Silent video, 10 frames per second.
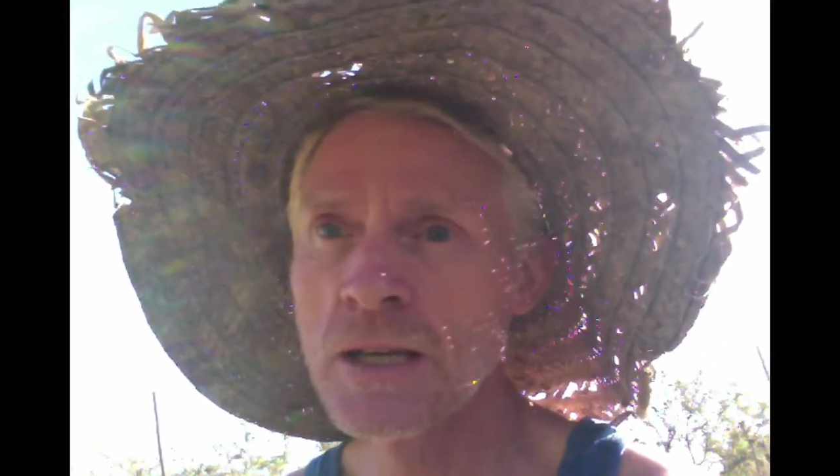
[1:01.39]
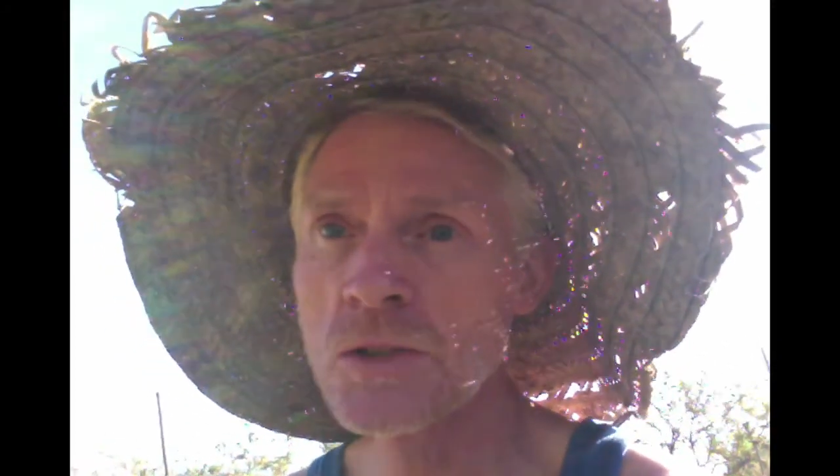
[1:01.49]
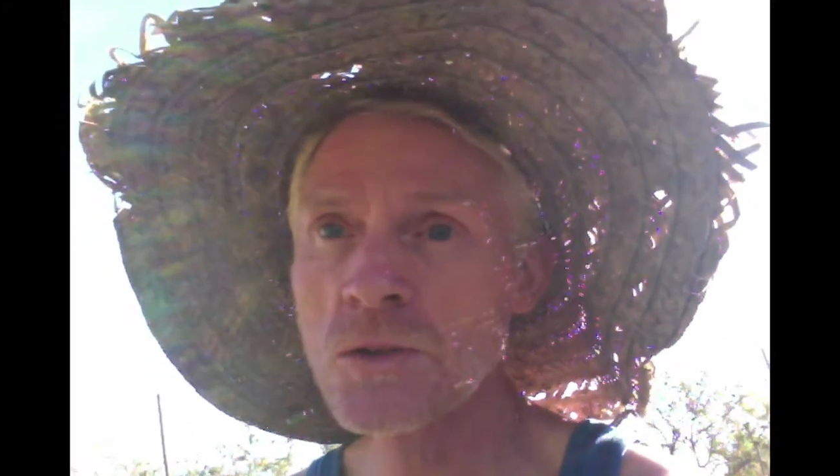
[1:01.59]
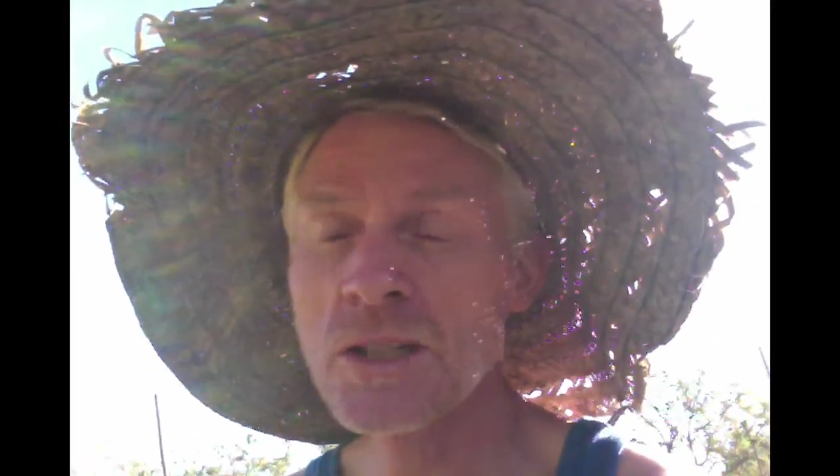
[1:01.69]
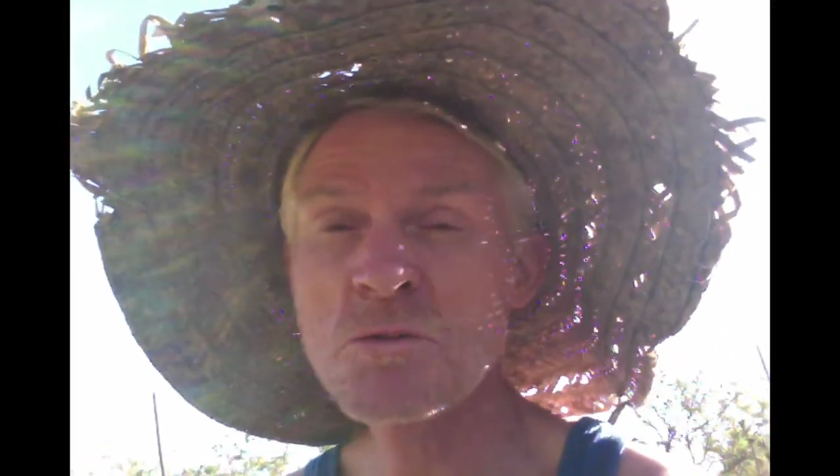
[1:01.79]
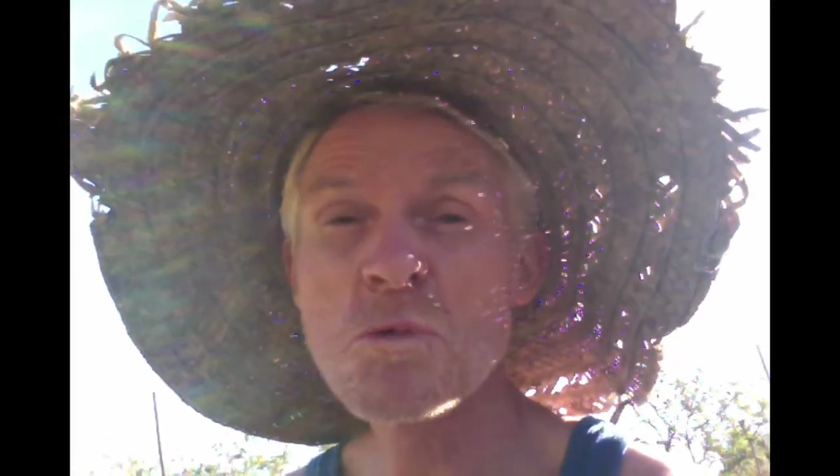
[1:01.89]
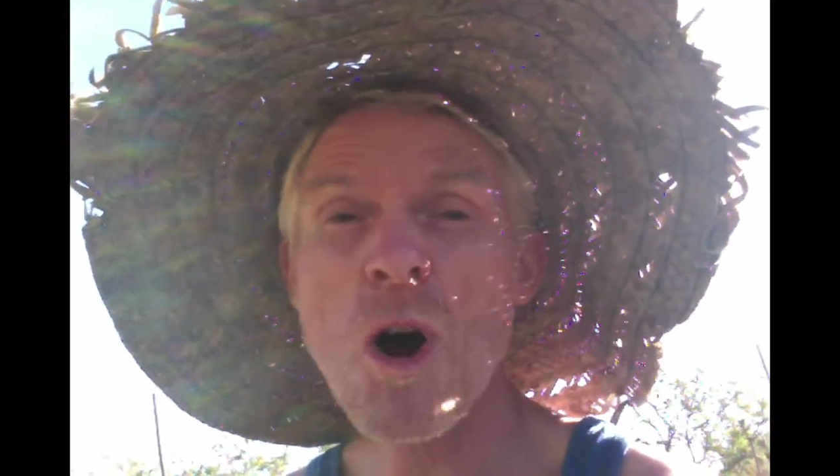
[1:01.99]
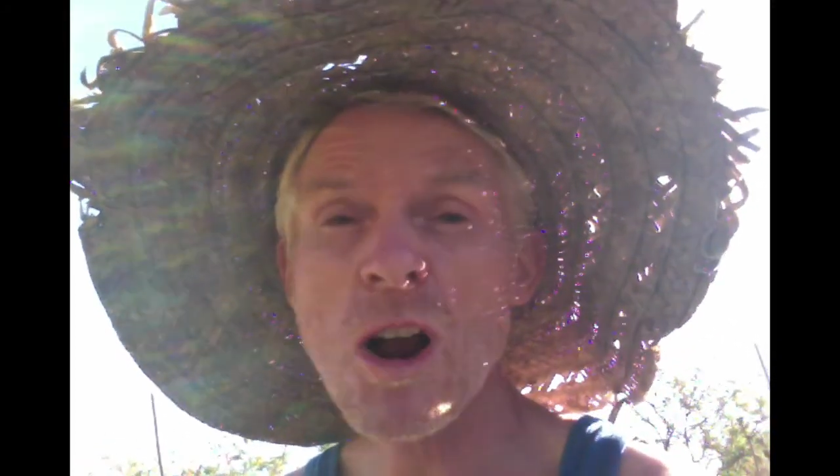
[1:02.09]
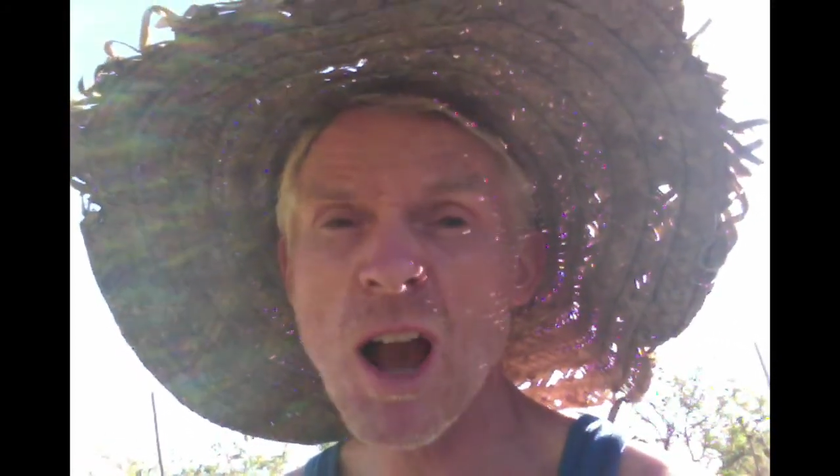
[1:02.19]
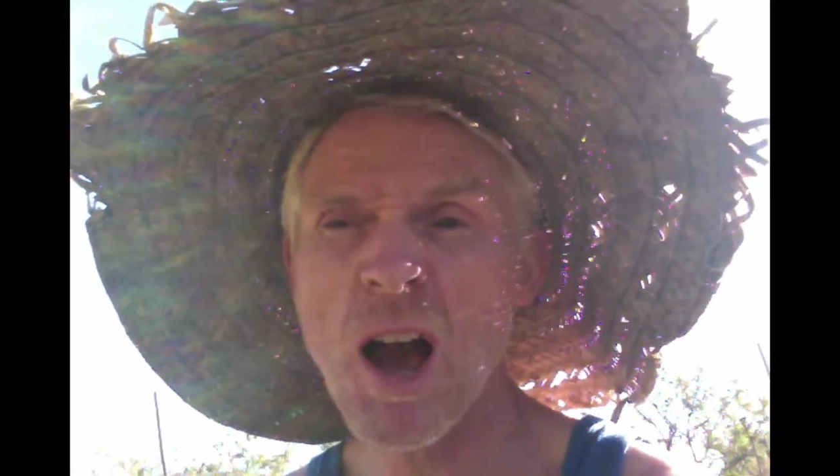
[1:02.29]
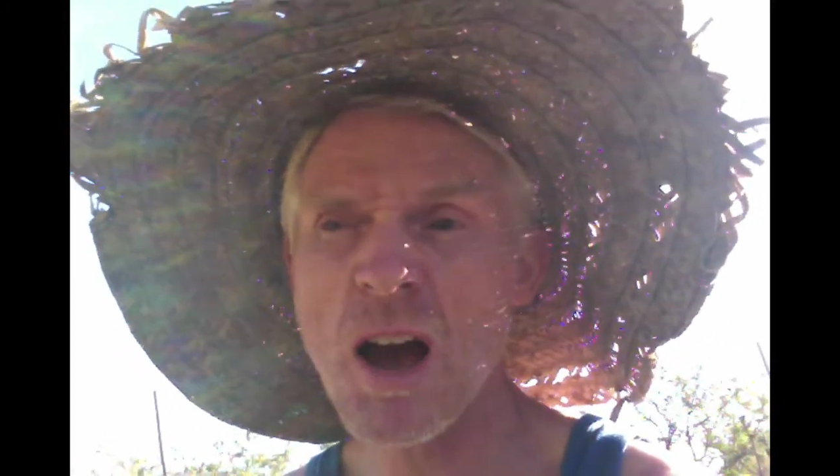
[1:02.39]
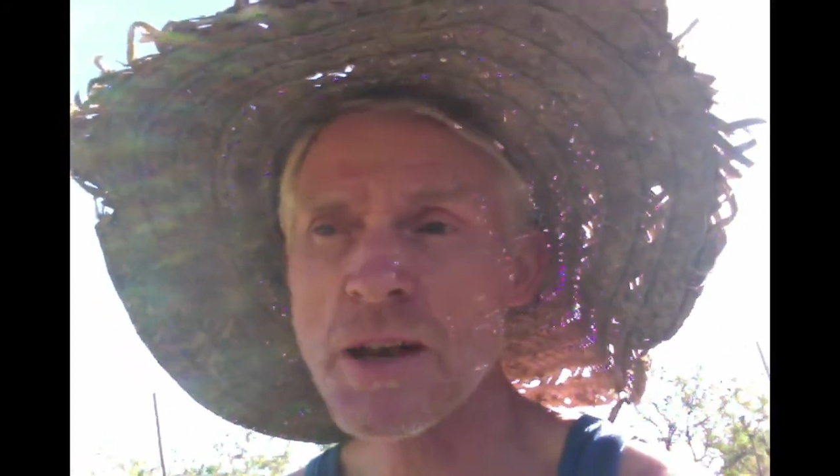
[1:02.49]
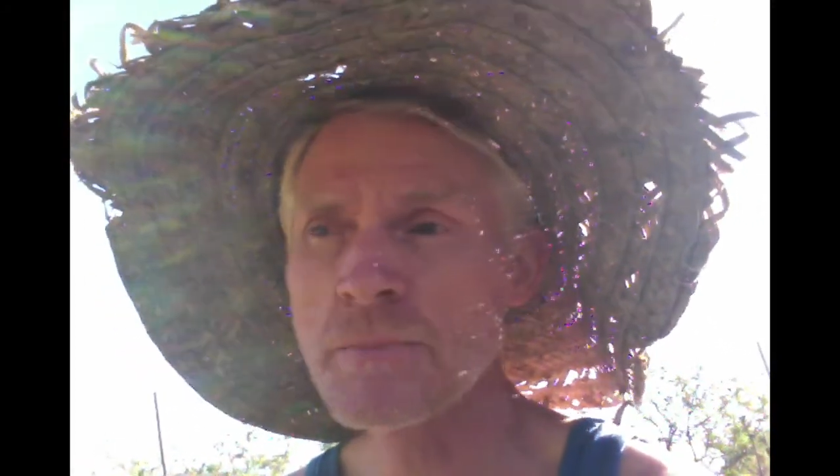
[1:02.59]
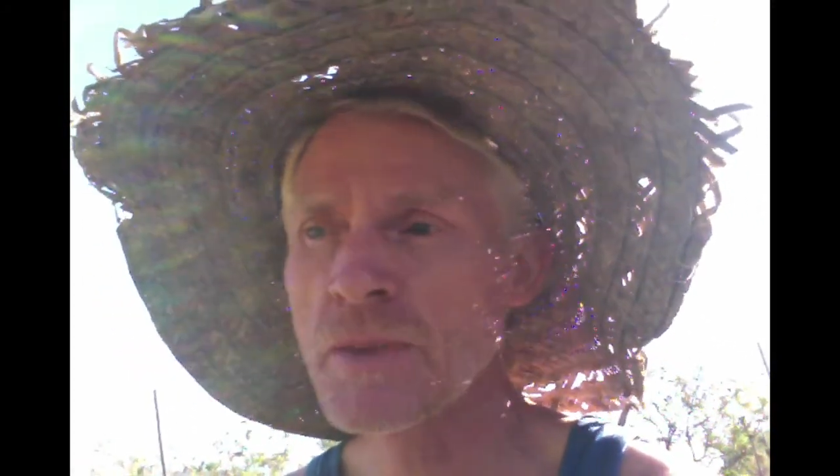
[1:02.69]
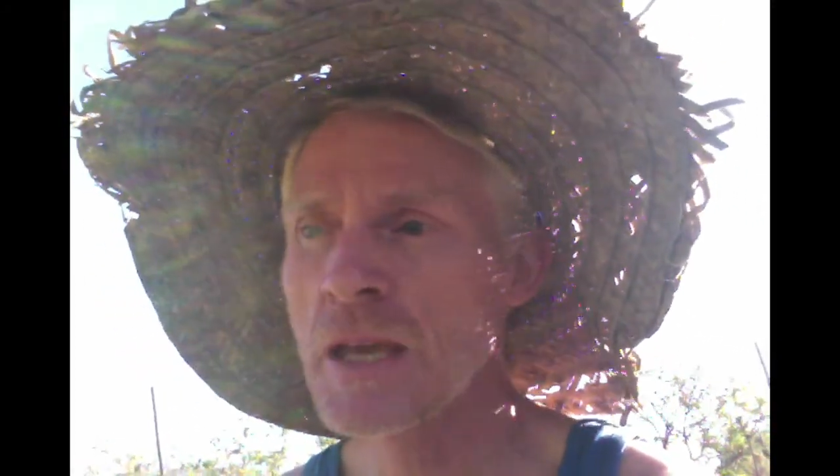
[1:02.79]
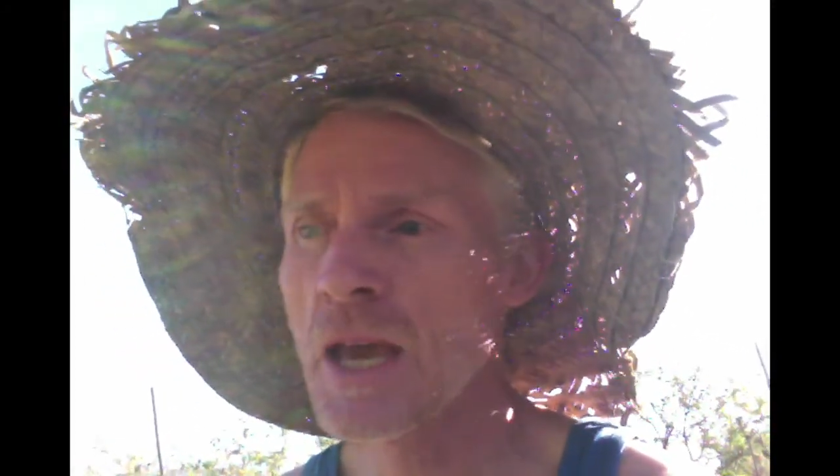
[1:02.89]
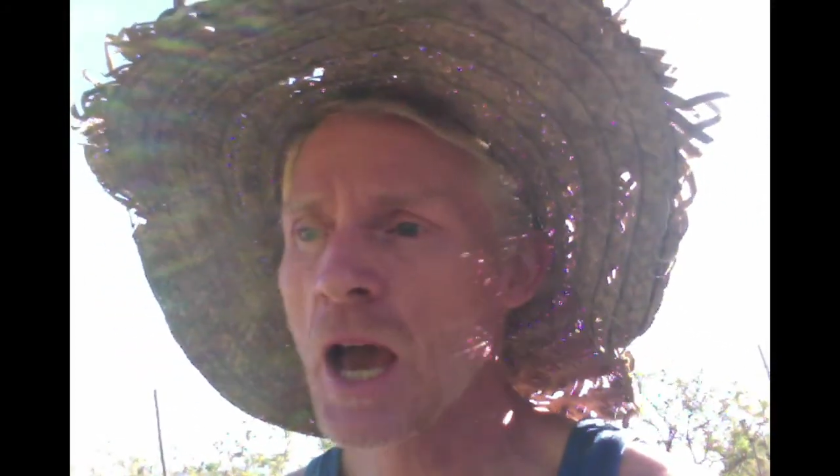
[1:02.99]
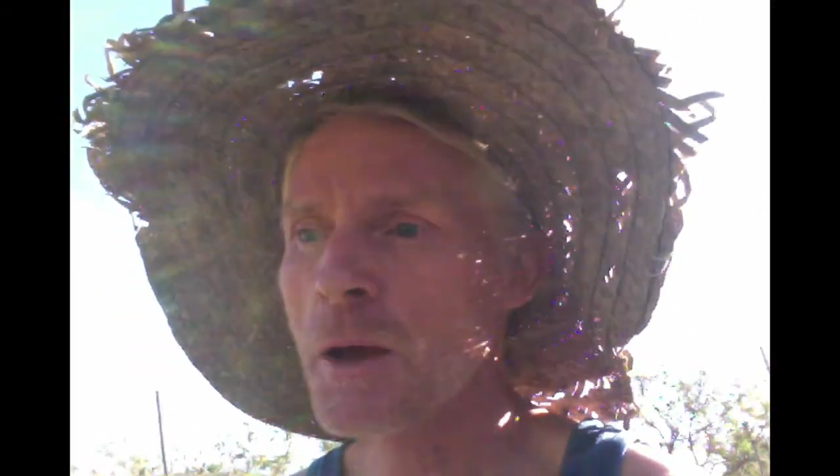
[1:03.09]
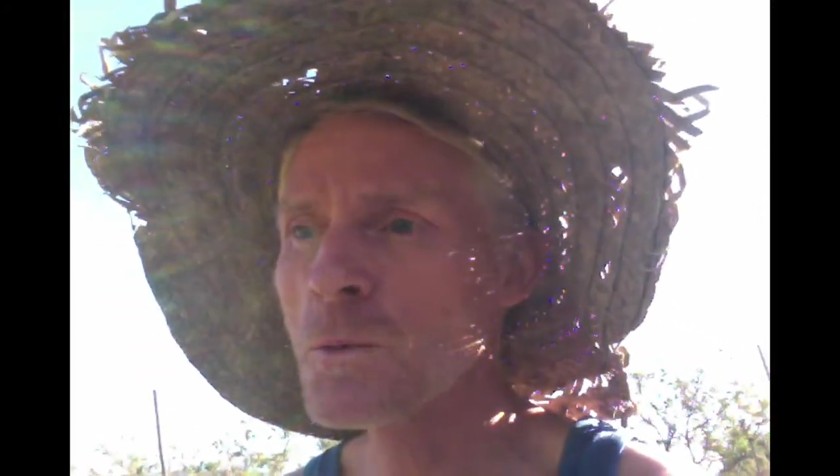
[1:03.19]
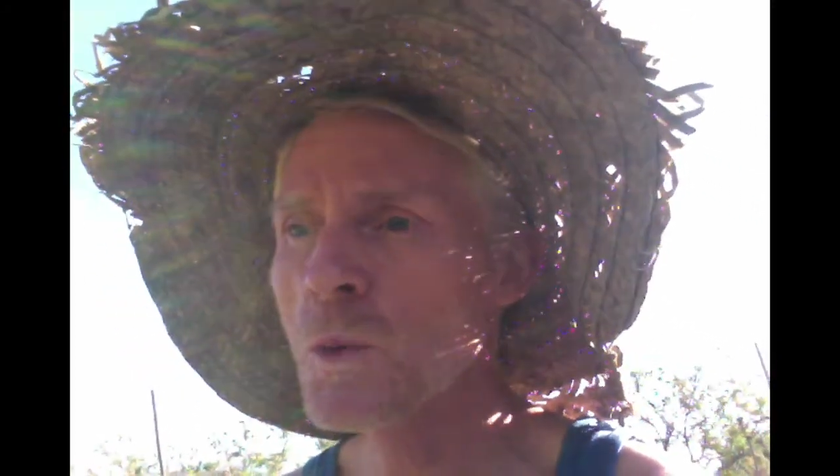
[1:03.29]
So it's rock hard.
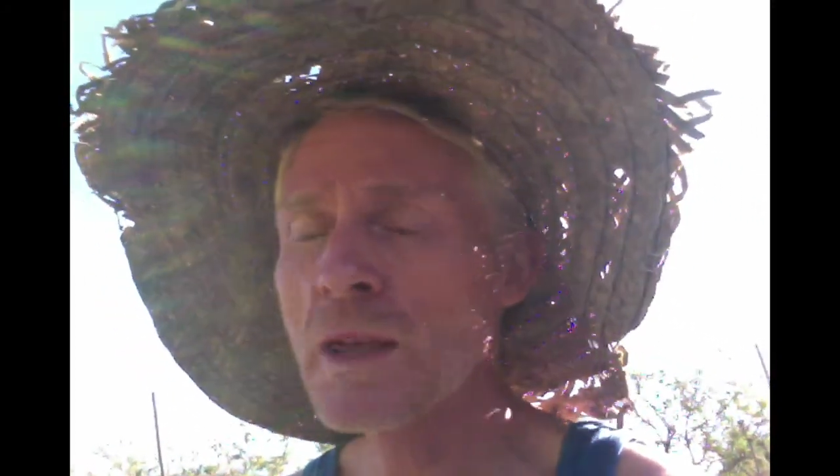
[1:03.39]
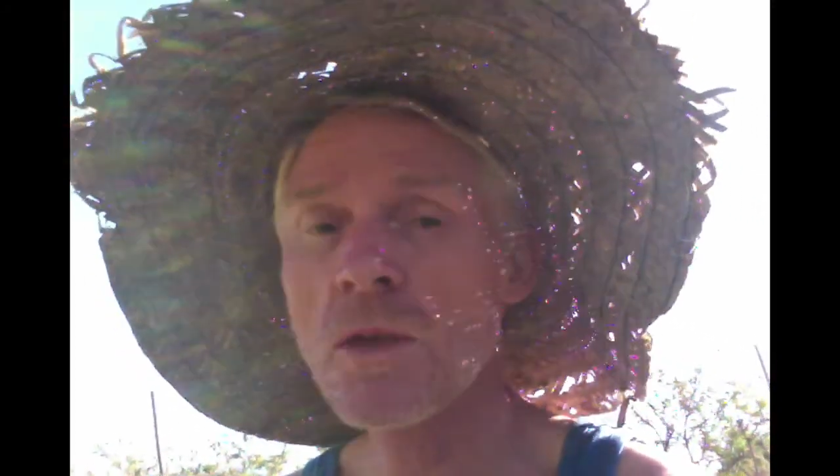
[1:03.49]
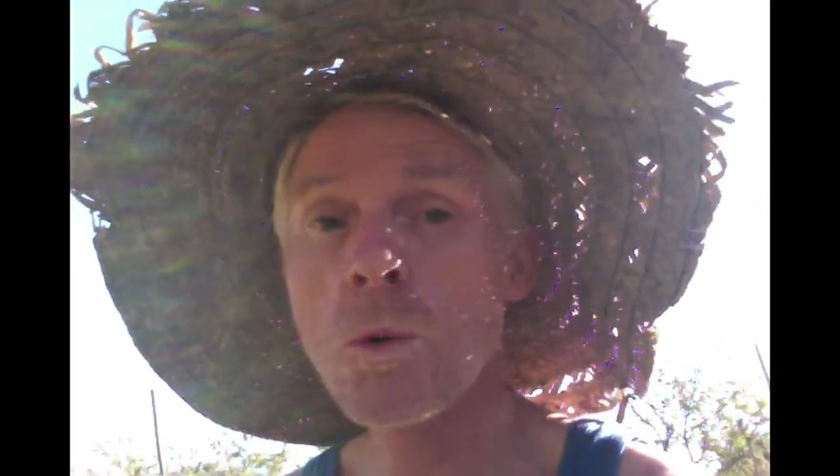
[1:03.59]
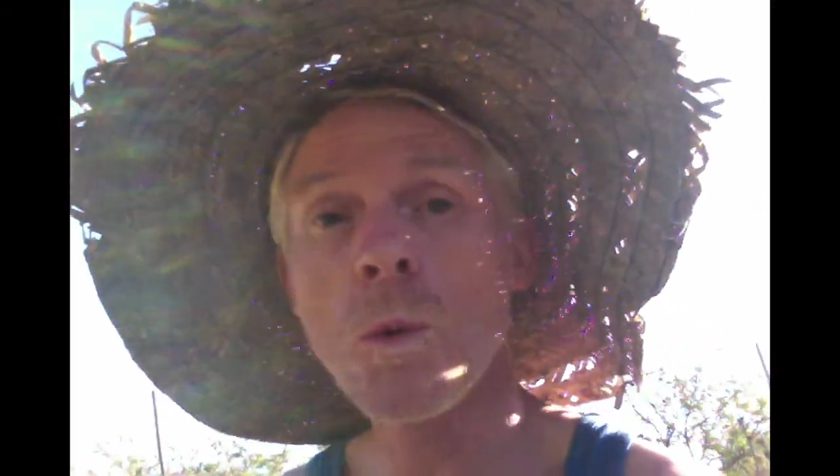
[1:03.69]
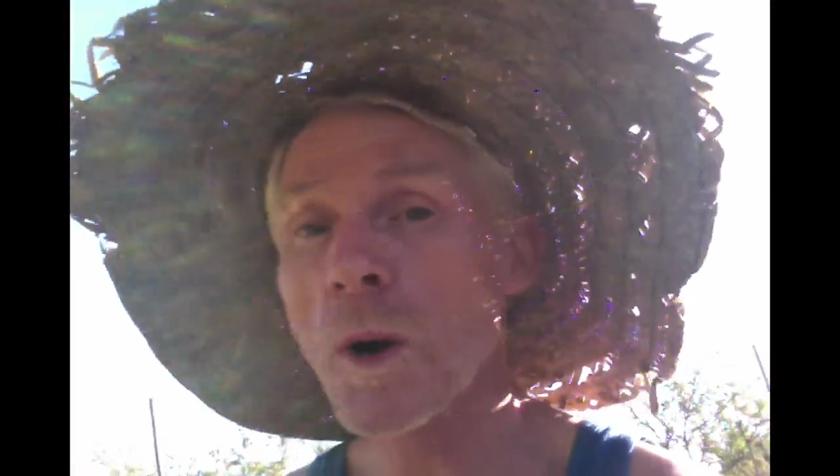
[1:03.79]
And we thought, well,